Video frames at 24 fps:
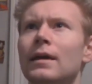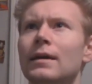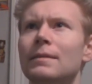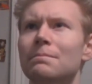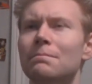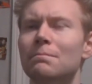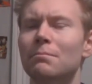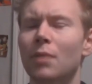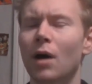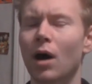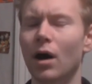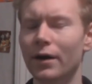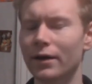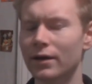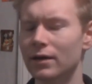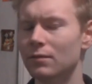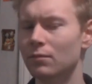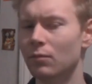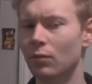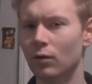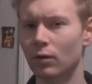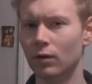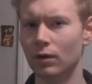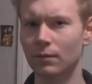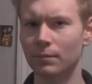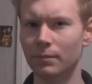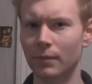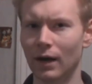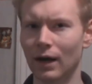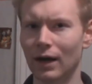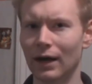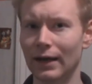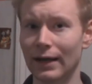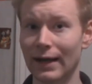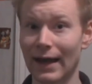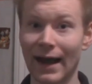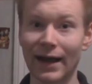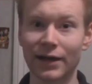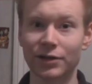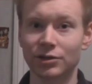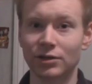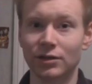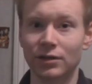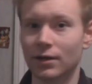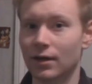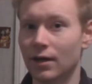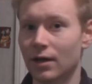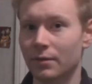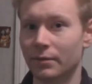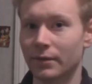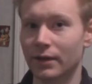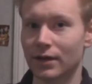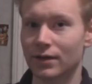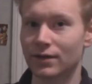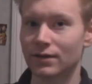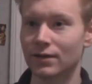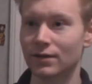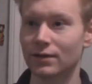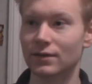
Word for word: embodied more by Action Comics,